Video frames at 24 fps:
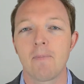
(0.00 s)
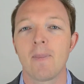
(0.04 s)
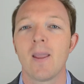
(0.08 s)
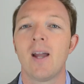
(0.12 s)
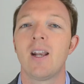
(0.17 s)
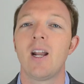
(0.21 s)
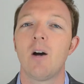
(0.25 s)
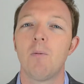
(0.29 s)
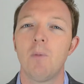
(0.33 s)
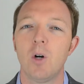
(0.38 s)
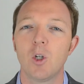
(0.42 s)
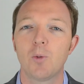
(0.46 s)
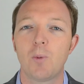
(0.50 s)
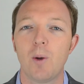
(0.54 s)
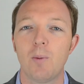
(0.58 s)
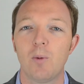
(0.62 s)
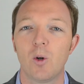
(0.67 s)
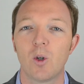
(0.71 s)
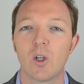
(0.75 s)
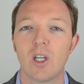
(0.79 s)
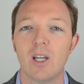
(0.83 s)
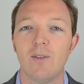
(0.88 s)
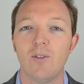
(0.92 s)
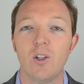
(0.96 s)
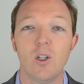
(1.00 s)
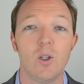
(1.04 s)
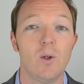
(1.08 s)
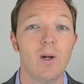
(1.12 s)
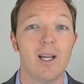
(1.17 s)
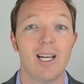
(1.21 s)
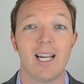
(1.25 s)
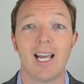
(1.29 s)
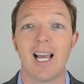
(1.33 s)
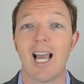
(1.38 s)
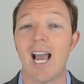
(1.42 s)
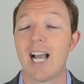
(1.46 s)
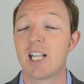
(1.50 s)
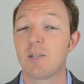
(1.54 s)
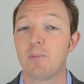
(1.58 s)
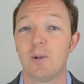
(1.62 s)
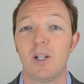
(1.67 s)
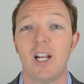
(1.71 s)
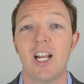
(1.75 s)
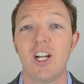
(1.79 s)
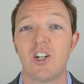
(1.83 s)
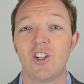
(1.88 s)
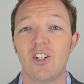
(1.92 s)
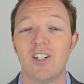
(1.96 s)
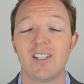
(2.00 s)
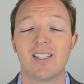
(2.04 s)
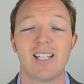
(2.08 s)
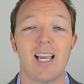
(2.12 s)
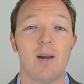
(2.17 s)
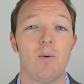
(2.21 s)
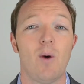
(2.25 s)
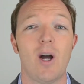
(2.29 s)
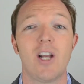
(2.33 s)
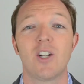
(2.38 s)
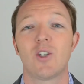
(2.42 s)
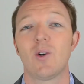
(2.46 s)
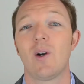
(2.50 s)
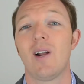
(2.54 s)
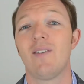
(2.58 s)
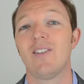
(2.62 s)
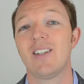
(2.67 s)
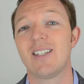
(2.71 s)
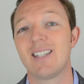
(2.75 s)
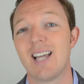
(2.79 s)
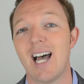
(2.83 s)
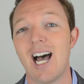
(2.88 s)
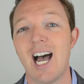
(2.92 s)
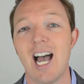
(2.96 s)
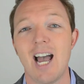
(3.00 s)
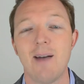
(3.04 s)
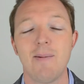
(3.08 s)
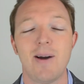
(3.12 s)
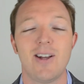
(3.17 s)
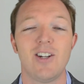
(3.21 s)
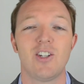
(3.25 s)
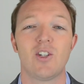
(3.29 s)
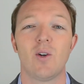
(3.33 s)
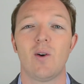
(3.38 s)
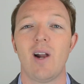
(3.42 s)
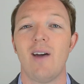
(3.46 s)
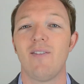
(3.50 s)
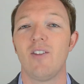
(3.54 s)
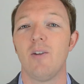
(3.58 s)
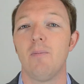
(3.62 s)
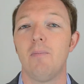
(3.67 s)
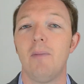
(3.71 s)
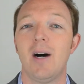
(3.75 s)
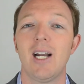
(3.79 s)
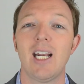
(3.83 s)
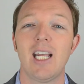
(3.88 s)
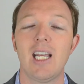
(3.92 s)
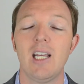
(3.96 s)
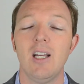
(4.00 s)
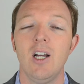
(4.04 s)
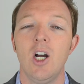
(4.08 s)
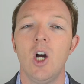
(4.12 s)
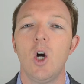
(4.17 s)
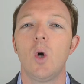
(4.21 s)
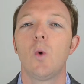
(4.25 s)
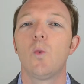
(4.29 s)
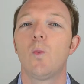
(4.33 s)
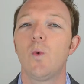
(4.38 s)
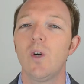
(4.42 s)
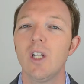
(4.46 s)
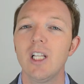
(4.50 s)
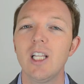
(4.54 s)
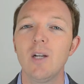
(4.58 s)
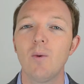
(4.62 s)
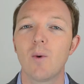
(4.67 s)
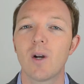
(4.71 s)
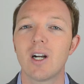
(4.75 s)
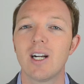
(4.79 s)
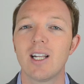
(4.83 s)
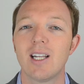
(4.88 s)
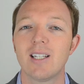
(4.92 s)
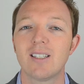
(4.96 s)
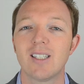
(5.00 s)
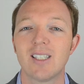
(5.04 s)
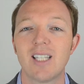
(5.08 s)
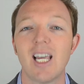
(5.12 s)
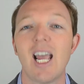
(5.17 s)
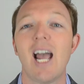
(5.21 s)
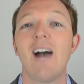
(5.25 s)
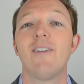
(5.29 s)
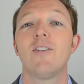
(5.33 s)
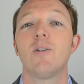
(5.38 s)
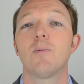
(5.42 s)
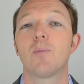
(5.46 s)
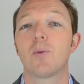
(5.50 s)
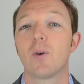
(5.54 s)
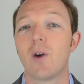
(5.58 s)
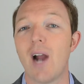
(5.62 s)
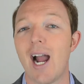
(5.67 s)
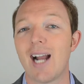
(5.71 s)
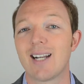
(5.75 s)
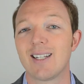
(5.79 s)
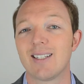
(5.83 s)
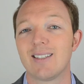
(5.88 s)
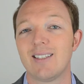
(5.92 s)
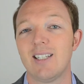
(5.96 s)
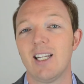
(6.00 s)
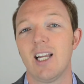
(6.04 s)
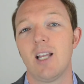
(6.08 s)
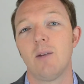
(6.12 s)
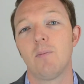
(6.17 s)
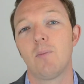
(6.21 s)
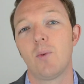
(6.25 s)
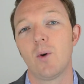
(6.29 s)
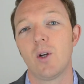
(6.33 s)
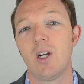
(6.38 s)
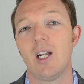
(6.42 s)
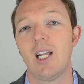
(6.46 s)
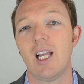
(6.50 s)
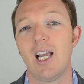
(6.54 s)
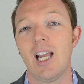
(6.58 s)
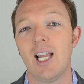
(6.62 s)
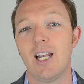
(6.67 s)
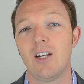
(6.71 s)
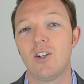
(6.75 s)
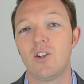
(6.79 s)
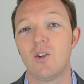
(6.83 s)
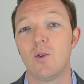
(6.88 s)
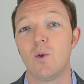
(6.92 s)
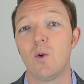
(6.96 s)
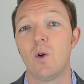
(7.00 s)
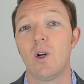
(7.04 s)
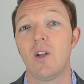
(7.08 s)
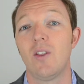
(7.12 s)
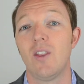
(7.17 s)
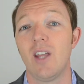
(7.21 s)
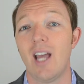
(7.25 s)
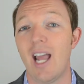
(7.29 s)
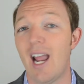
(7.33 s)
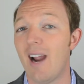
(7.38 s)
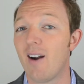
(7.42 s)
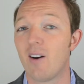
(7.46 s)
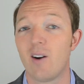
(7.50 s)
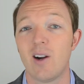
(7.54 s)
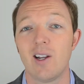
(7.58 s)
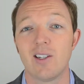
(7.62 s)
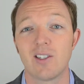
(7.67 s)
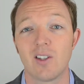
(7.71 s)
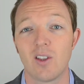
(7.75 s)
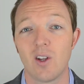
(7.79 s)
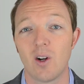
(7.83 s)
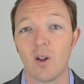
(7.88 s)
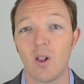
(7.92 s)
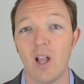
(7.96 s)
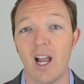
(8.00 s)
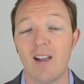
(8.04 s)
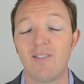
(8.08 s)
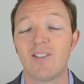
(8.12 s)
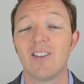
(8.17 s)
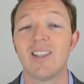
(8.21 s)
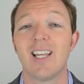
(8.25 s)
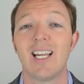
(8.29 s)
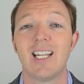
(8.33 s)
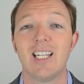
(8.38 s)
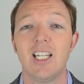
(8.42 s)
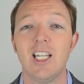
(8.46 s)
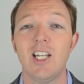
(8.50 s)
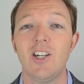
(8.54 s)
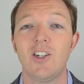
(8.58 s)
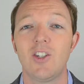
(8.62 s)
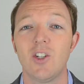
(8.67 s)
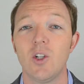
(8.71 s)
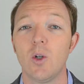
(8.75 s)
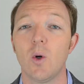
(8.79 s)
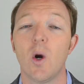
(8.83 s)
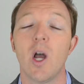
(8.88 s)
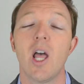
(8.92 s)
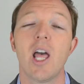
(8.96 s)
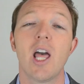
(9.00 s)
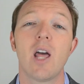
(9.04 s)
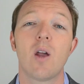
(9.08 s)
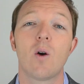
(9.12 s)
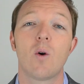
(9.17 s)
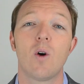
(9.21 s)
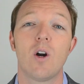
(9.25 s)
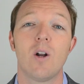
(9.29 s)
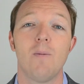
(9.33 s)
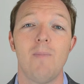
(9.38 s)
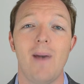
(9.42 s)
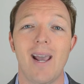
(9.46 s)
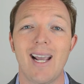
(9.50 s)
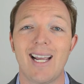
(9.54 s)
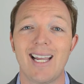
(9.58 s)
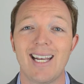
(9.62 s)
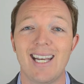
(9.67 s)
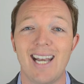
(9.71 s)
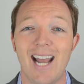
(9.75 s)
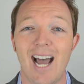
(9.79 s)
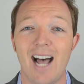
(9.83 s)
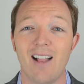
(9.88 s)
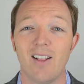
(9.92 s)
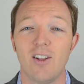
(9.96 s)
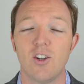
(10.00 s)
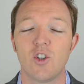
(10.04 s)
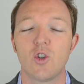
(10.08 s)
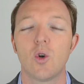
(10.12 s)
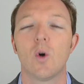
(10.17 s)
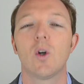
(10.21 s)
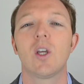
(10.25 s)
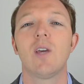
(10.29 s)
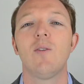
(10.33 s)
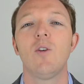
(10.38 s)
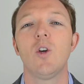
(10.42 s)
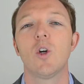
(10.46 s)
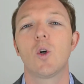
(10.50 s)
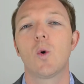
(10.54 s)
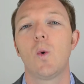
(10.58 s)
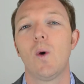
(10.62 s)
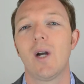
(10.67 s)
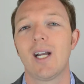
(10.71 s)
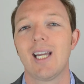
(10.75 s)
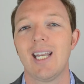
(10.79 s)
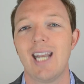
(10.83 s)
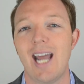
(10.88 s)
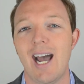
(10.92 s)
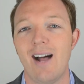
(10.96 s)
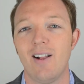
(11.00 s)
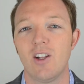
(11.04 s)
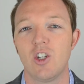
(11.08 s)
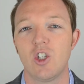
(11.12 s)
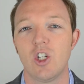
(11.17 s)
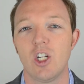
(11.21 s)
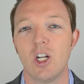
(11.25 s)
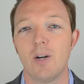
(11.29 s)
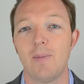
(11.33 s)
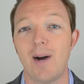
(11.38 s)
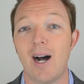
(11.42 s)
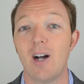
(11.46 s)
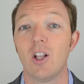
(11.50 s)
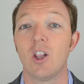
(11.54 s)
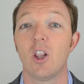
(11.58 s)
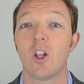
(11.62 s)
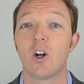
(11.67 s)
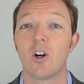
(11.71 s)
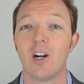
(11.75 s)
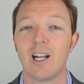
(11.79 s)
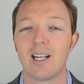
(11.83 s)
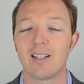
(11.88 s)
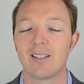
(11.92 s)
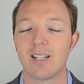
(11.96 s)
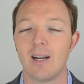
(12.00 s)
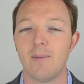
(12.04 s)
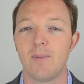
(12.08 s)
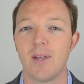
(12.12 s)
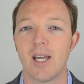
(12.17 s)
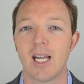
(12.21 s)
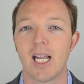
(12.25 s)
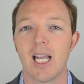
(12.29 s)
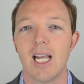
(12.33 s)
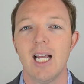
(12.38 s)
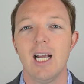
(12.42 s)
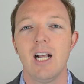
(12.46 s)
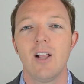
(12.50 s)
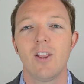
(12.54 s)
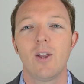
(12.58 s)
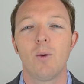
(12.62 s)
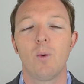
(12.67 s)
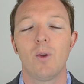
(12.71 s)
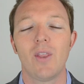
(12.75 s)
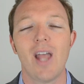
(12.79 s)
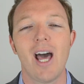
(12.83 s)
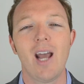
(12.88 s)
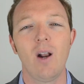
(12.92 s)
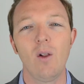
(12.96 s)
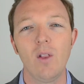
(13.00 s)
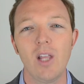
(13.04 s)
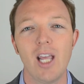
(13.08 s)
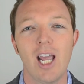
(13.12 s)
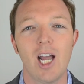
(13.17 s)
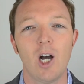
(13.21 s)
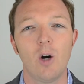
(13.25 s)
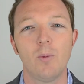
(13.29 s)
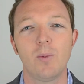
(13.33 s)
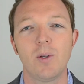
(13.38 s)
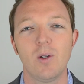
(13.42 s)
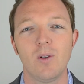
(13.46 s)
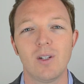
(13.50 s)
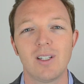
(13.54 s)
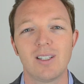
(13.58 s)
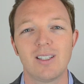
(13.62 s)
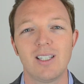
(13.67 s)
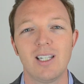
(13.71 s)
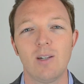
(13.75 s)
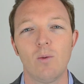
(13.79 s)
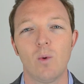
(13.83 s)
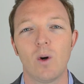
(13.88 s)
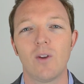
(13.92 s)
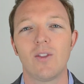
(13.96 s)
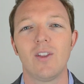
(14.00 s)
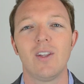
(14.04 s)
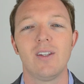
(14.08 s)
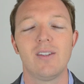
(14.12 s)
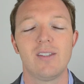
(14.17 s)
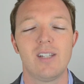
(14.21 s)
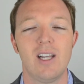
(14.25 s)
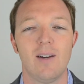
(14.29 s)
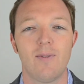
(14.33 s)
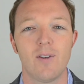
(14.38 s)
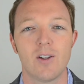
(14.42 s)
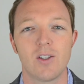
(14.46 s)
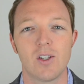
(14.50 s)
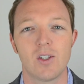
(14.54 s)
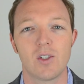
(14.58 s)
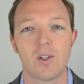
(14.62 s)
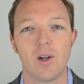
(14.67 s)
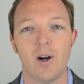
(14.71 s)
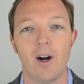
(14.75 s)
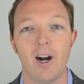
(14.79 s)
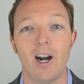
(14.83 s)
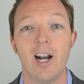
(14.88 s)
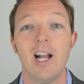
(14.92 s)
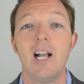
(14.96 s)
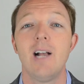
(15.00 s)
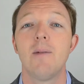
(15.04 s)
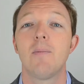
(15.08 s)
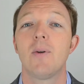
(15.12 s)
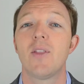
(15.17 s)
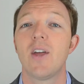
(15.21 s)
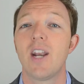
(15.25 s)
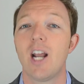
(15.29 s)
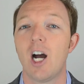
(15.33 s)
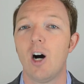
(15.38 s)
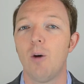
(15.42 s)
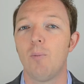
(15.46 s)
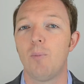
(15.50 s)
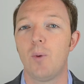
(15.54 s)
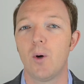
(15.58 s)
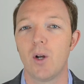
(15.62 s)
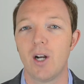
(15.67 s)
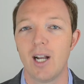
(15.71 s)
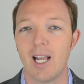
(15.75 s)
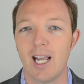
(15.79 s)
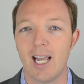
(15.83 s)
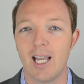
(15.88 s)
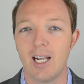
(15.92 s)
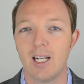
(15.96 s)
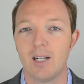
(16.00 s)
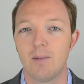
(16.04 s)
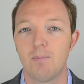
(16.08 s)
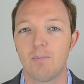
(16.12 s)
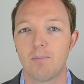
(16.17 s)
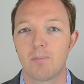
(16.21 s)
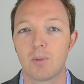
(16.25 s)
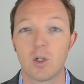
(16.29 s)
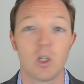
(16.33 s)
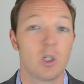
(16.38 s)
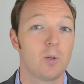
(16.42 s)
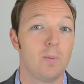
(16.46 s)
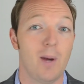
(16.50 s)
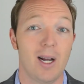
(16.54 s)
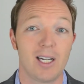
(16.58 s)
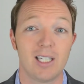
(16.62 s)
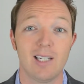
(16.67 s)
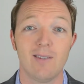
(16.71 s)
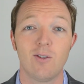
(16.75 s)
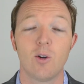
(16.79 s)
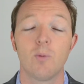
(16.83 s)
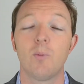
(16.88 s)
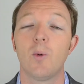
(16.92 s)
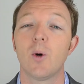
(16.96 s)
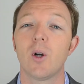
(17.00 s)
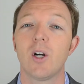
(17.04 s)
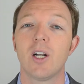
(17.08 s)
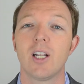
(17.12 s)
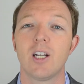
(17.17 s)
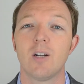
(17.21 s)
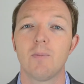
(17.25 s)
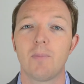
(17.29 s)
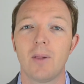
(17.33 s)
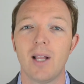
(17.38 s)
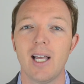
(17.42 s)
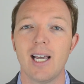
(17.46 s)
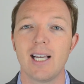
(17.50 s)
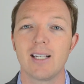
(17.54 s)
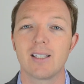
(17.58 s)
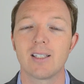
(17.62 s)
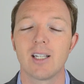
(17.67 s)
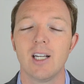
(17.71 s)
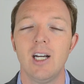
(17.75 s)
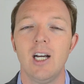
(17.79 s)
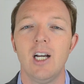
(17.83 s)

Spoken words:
Now, most people give you an explanation and say, well, I just don't have the time, I just don't have the money. Really what it is they haven't practiced it and put it into the areas of their life that they need to in order to make it knowledge. So I'll give you a quick analogy about learning something that will not only help you to see what these differences are, but then help put it in perspective or put it into place.